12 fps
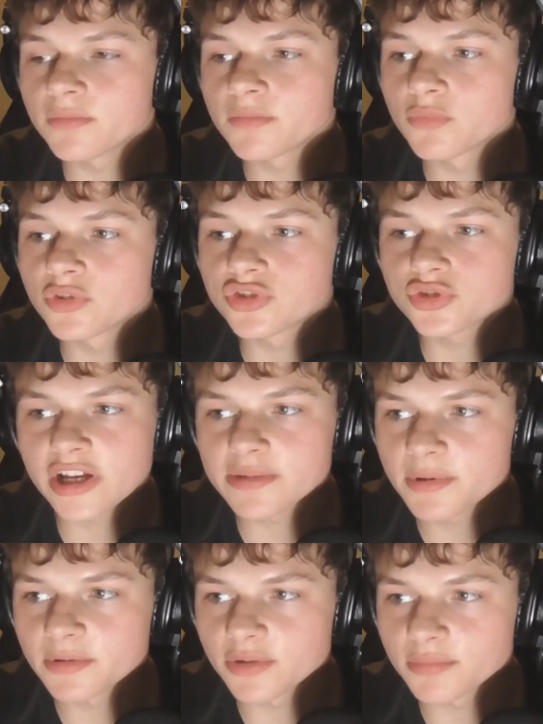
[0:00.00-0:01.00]
With trans
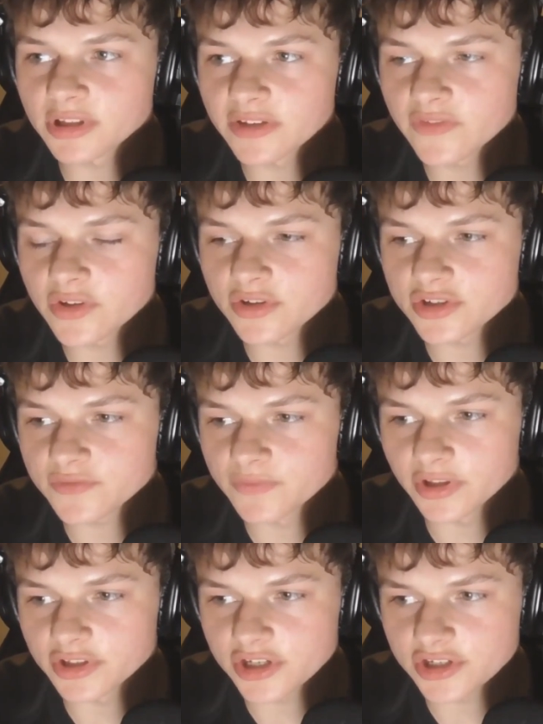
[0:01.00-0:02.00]
people don't believe that you can
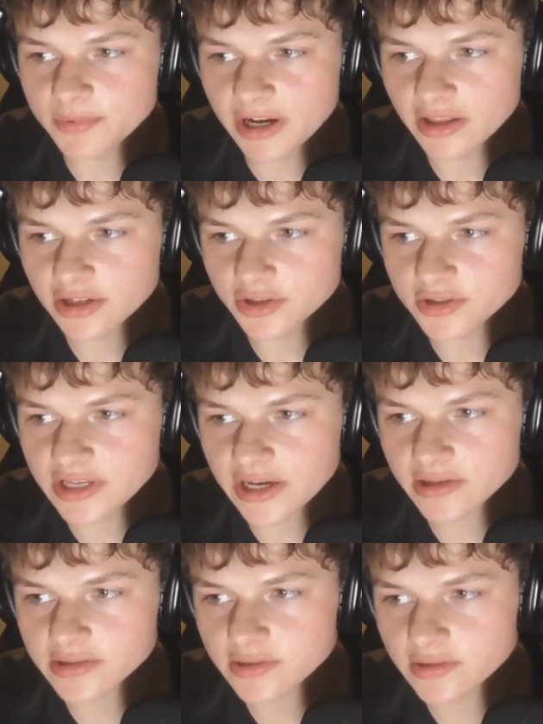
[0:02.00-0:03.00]
fully change your biological
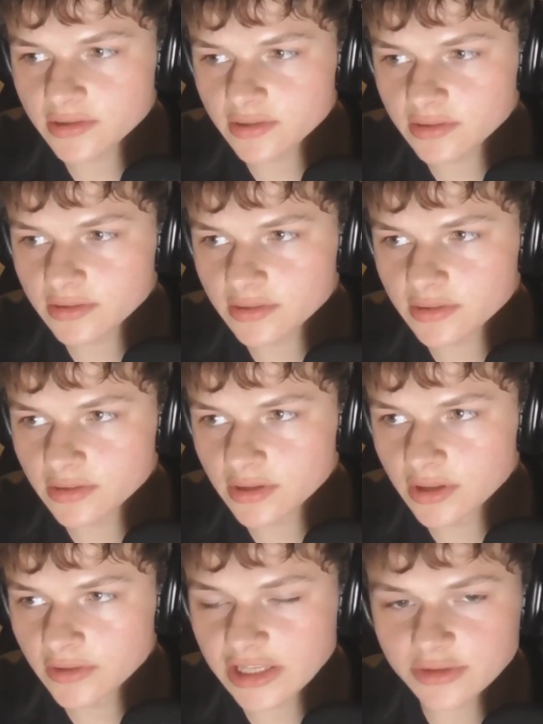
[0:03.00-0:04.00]
sex.
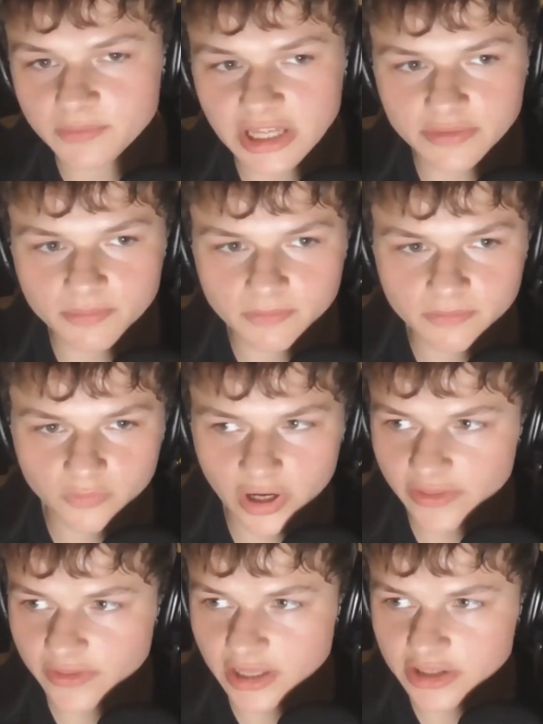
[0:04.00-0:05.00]
That's
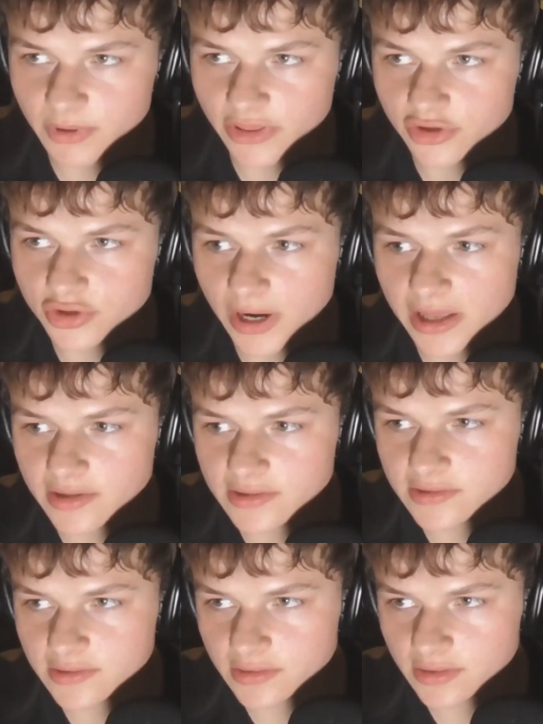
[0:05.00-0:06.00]
why they're
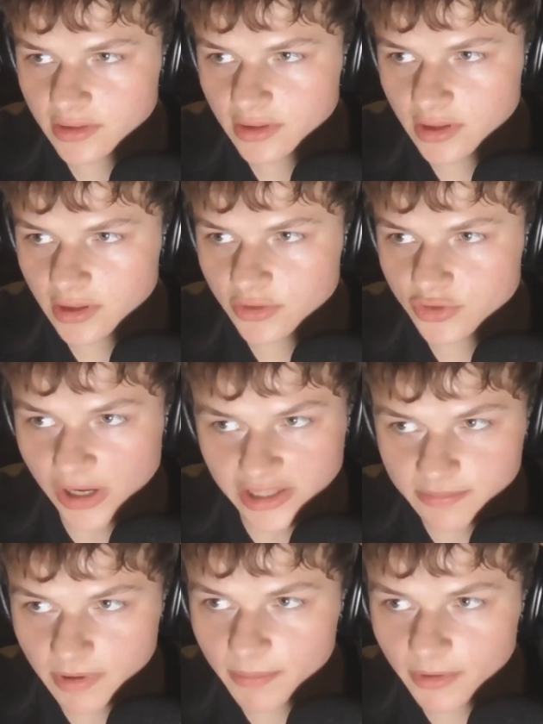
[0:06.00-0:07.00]
trans. Trans
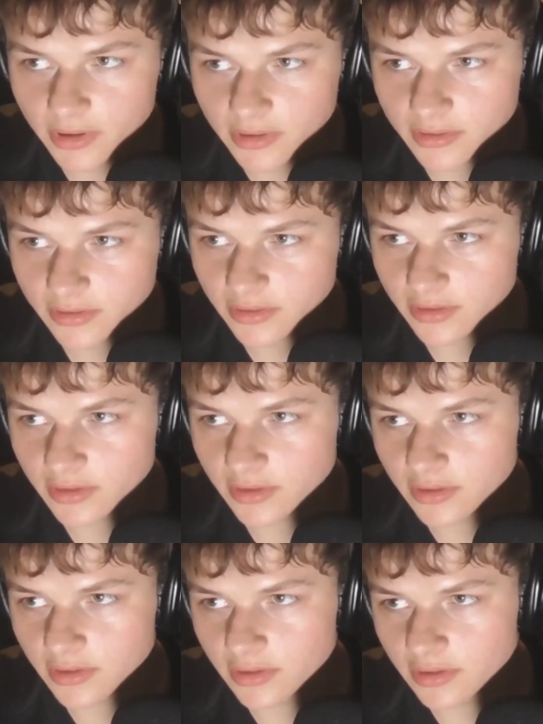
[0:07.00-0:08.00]
people? But they believe that
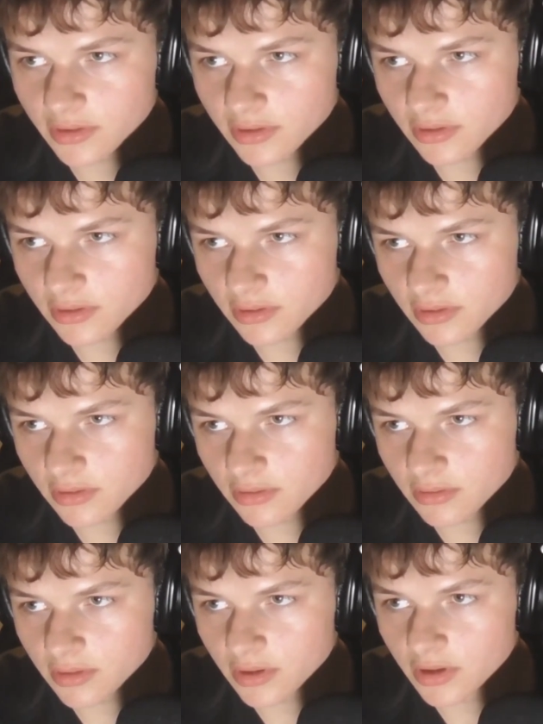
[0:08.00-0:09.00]
they're women.
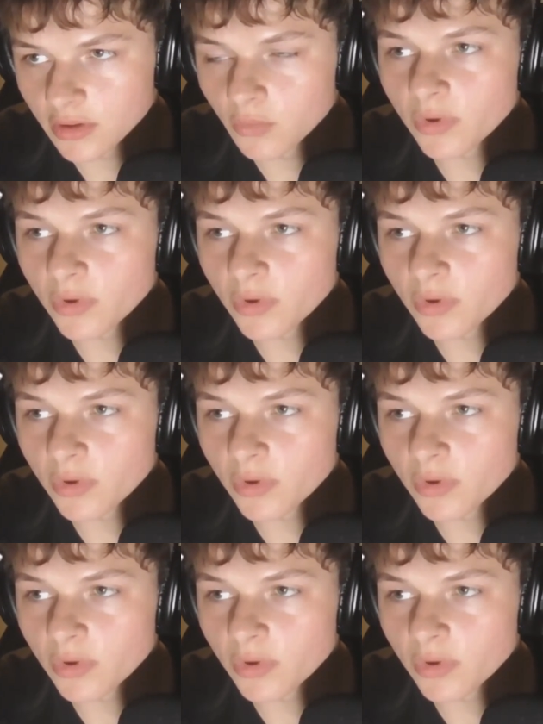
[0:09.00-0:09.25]
A male